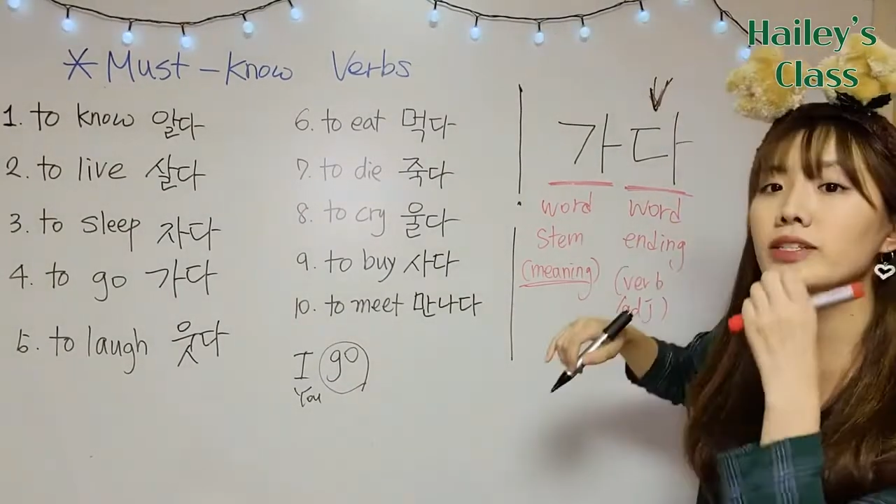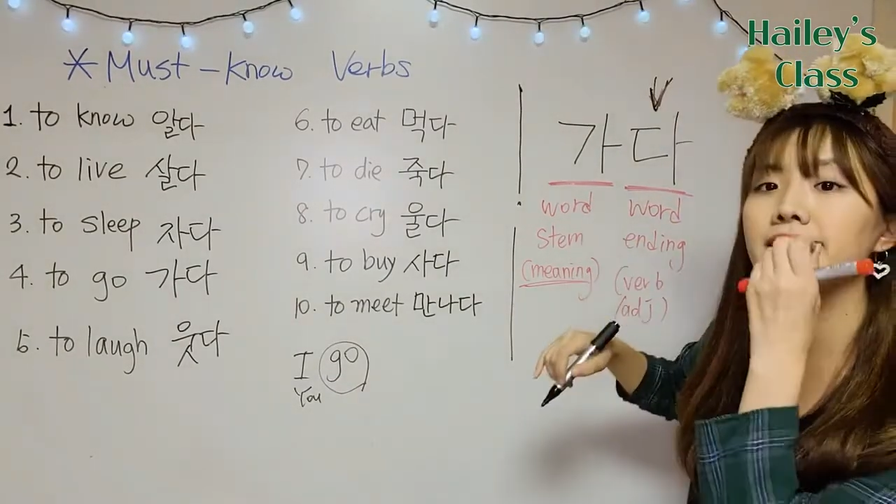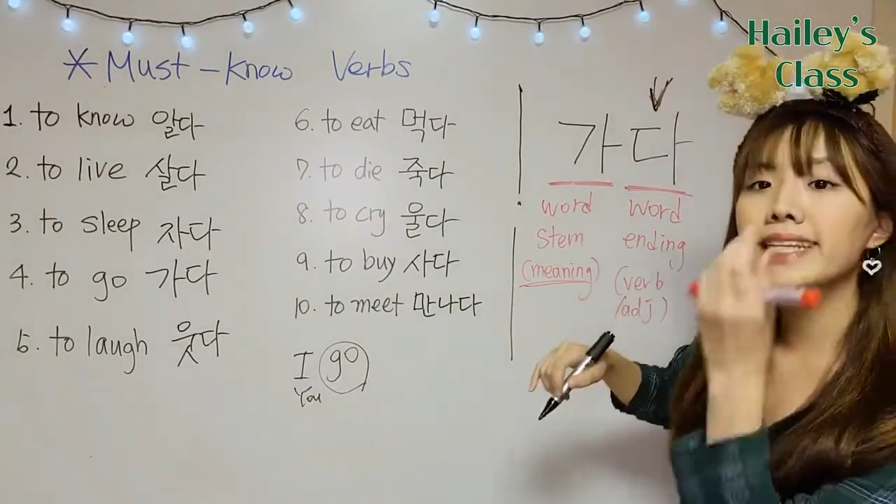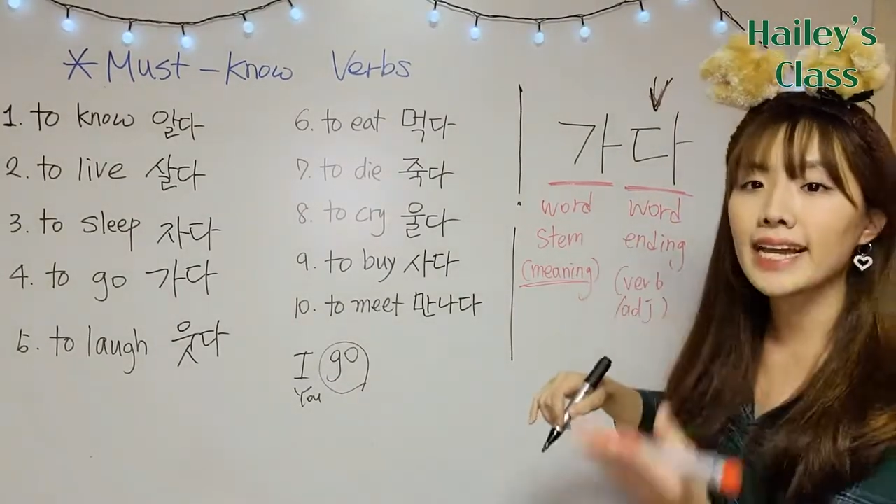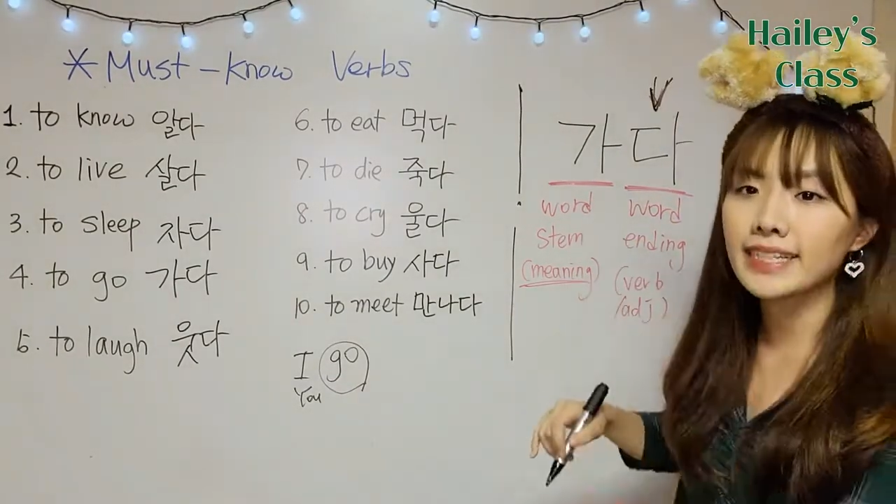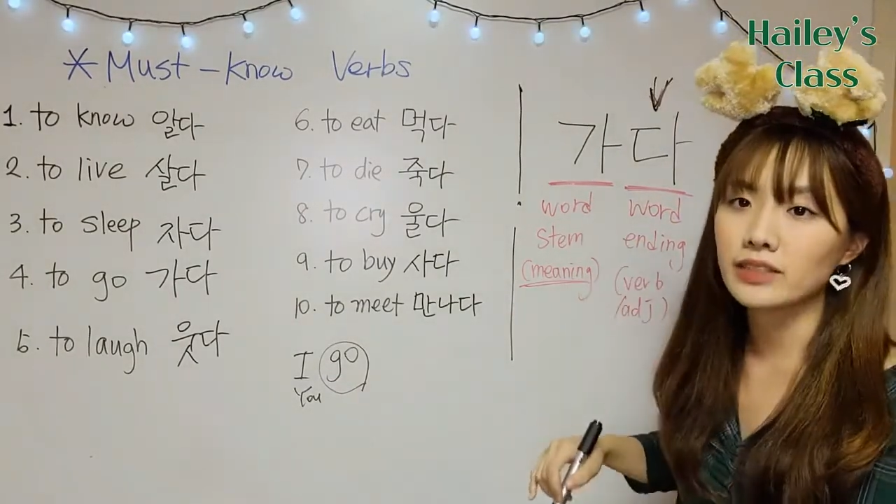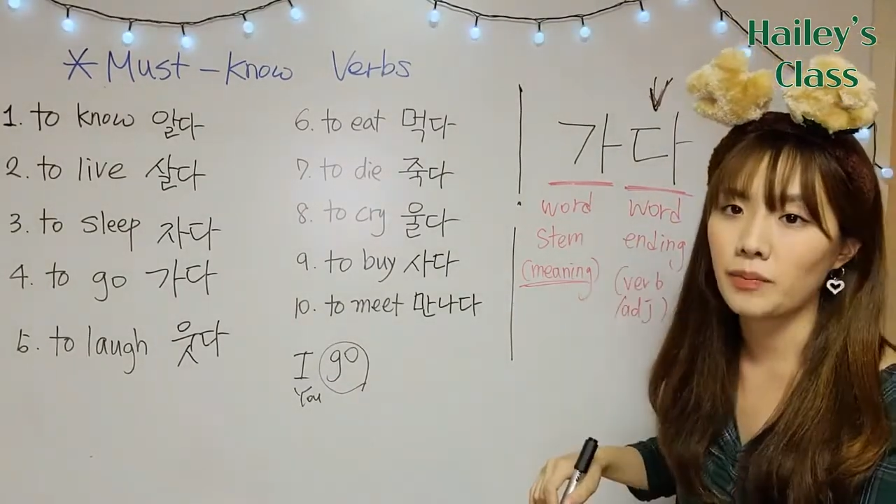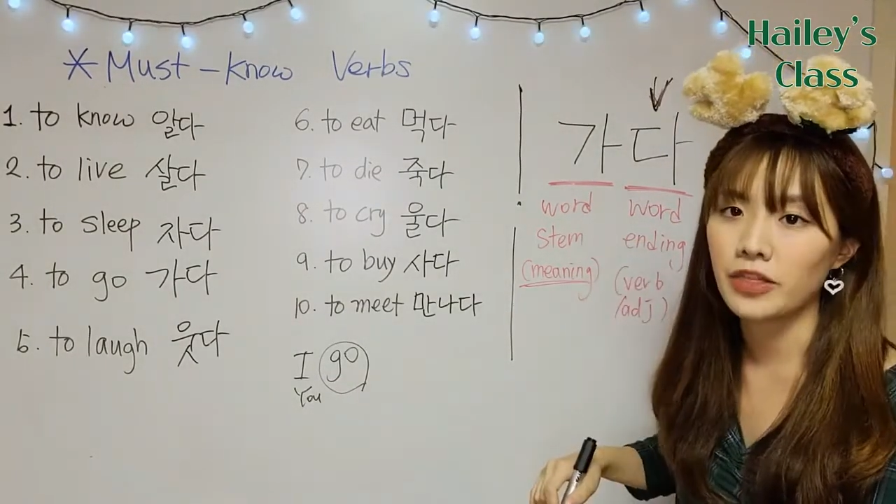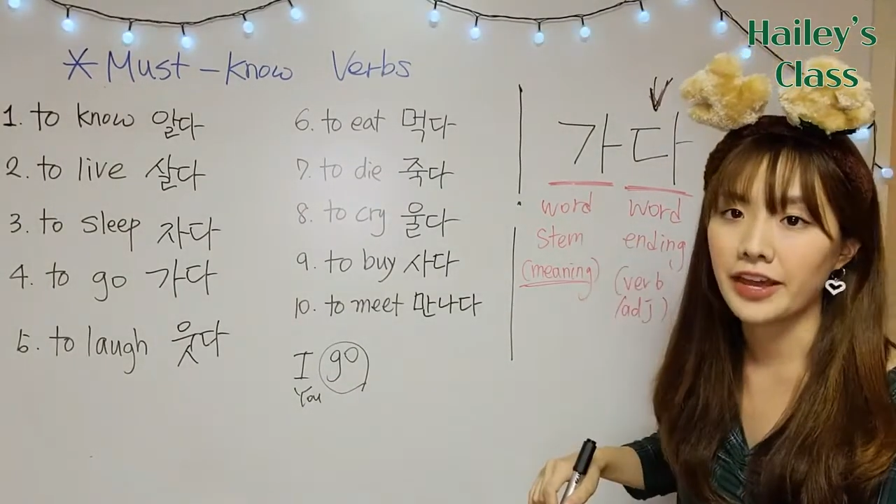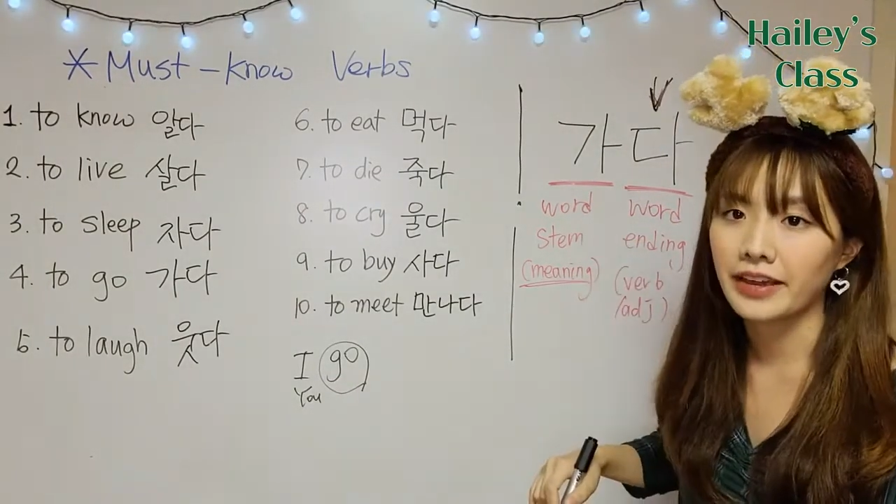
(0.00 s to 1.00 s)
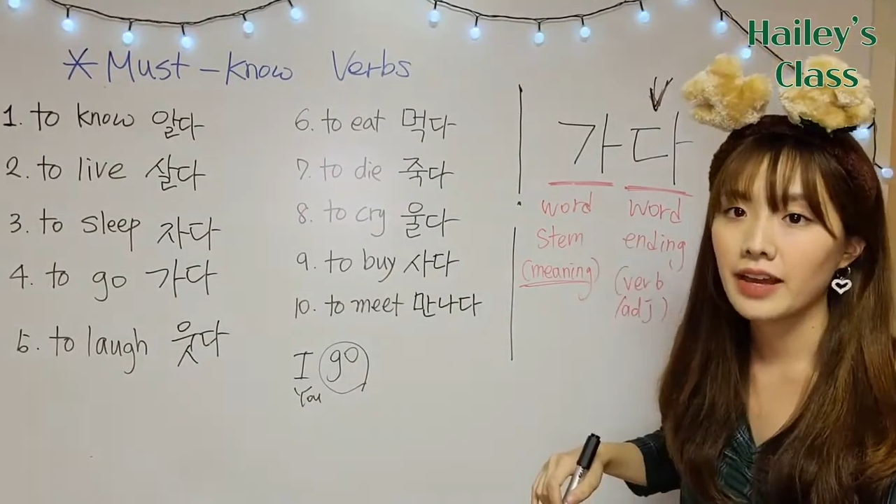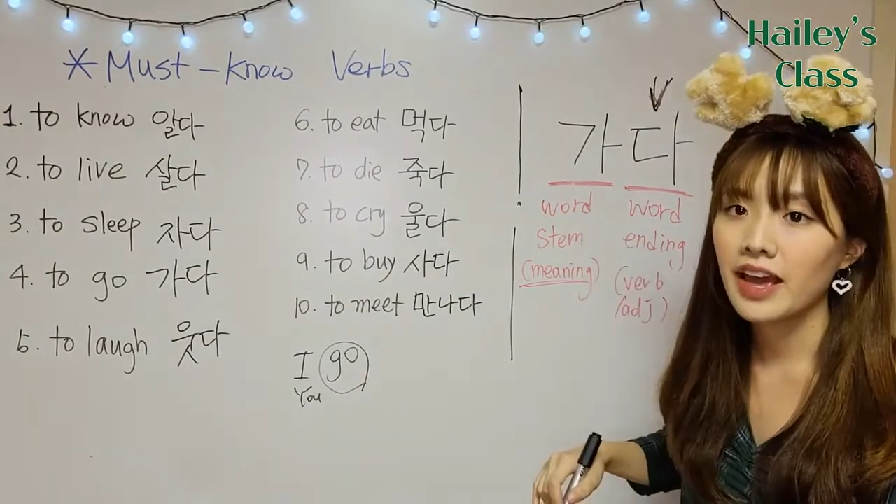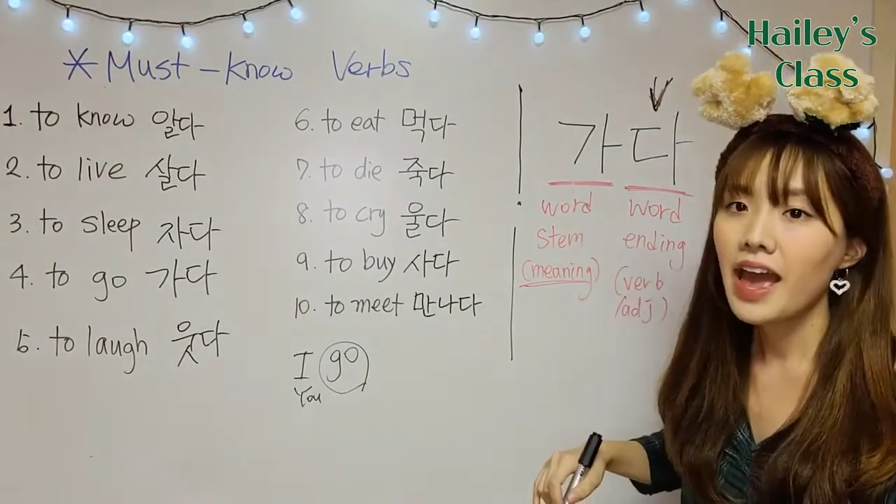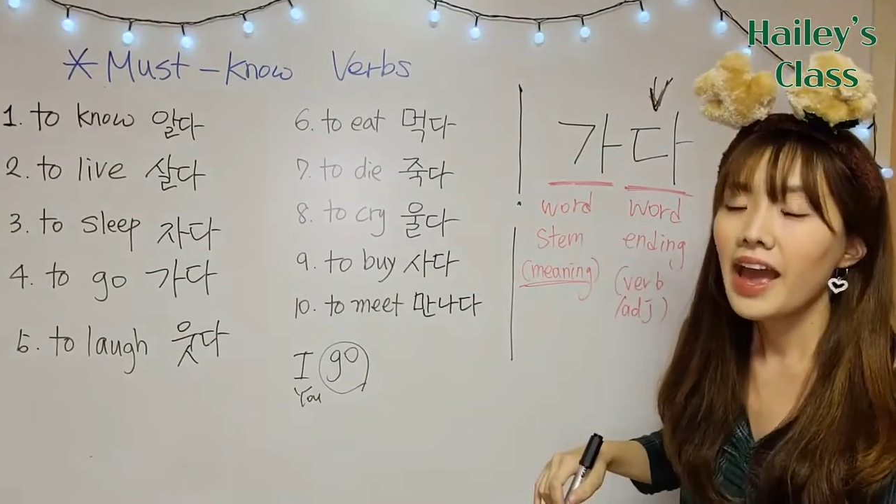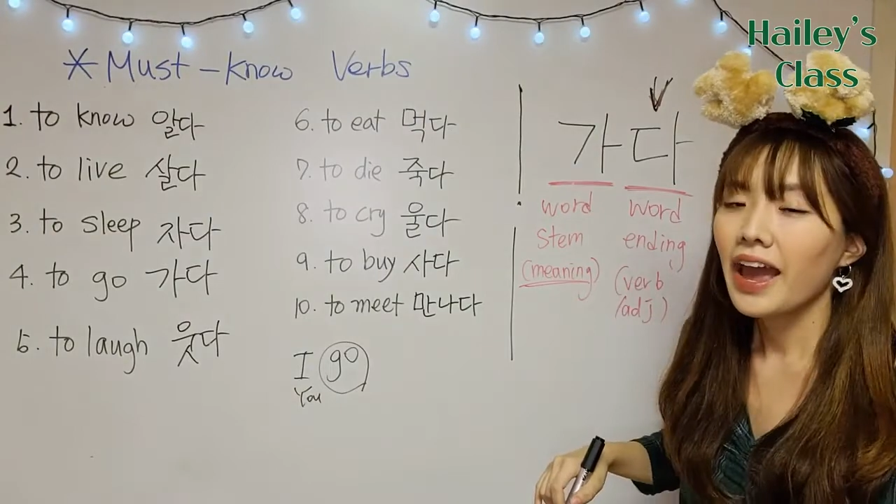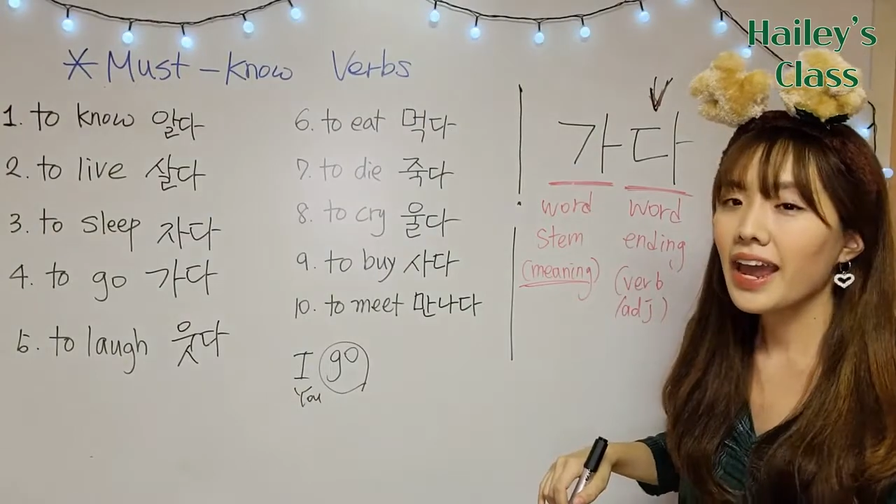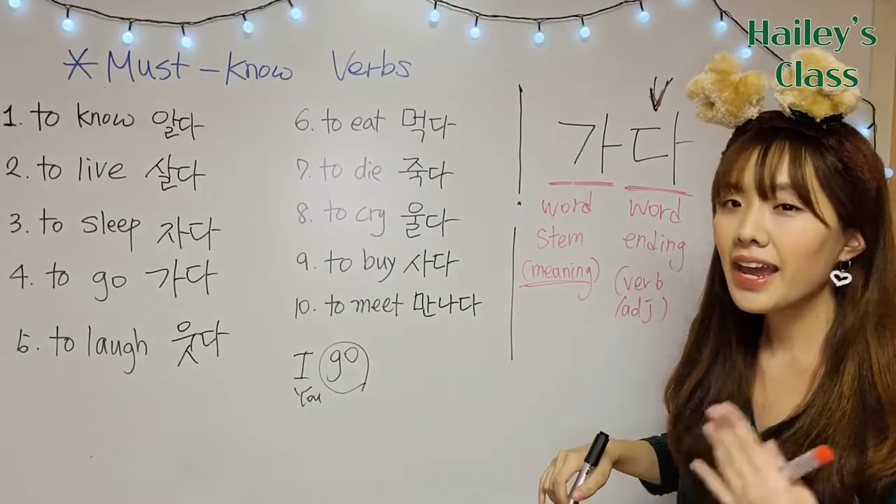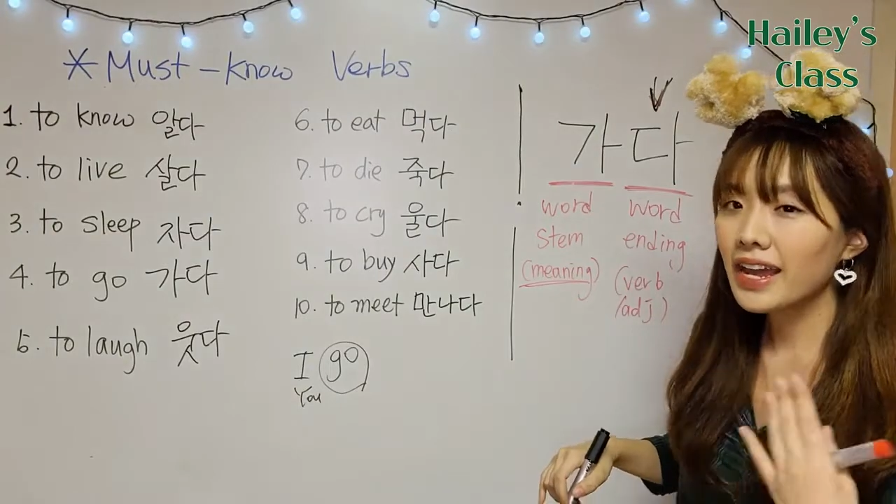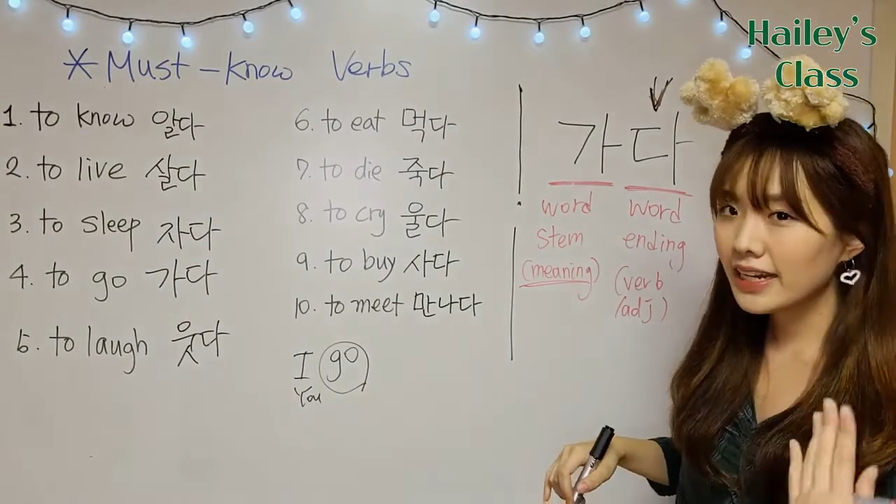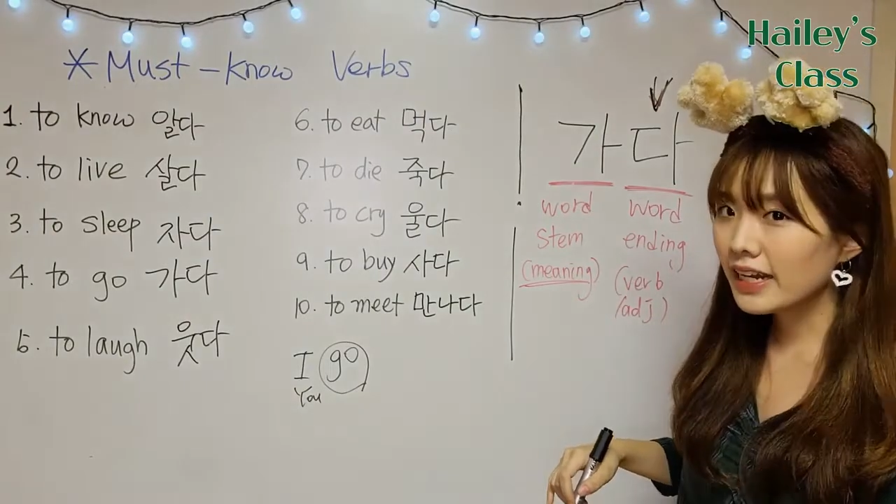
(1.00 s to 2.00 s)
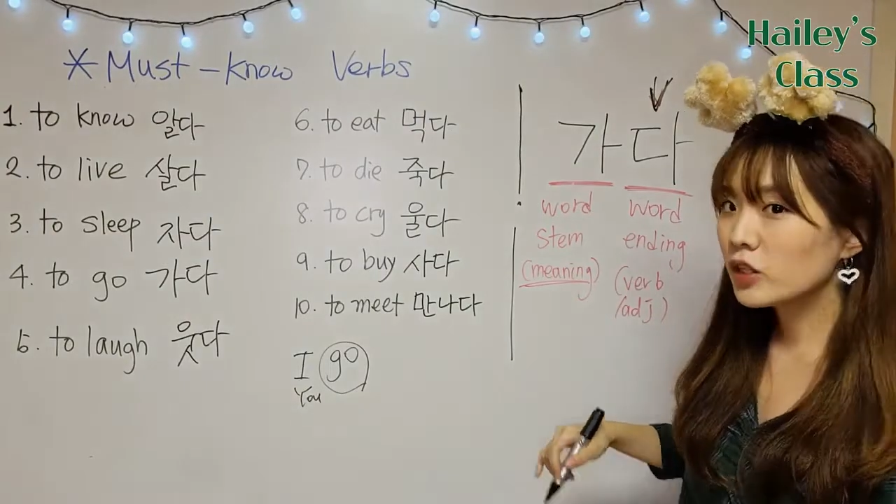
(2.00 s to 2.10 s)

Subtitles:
say something. And in